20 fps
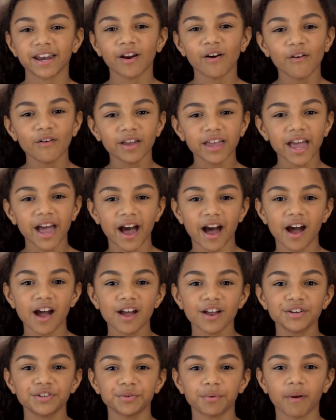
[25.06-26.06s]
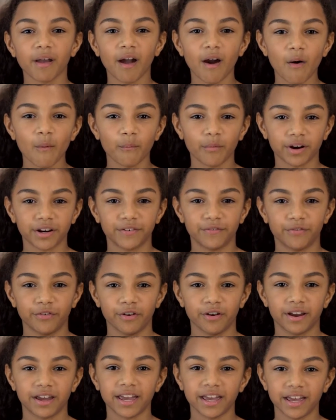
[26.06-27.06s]
and oh yeah, doing homework if
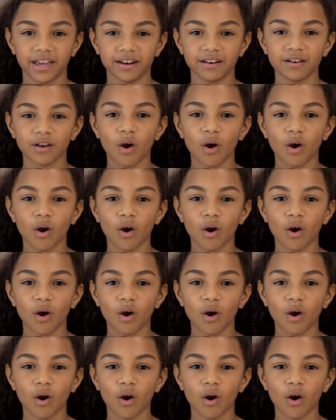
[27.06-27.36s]
you're a kid,